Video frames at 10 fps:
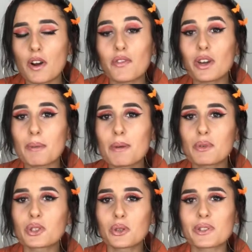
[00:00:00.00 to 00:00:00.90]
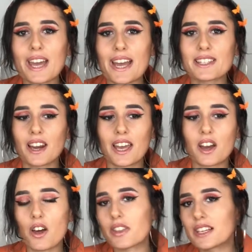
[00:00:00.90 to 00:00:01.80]
I feel like people are too scared to like
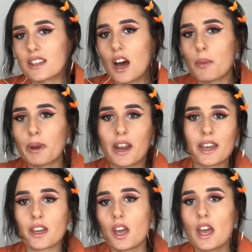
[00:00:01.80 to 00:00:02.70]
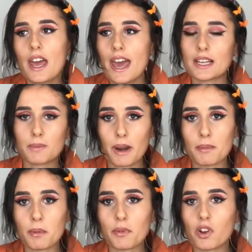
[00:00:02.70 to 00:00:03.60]
cut things up and like
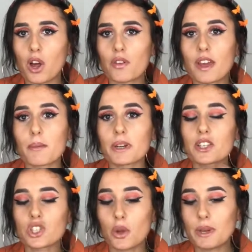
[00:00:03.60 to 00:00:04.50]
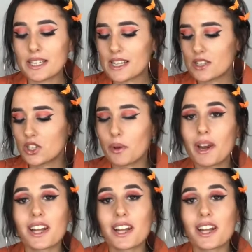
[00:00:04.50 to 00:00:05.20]
experiment with clothing, but it's so easy to do it.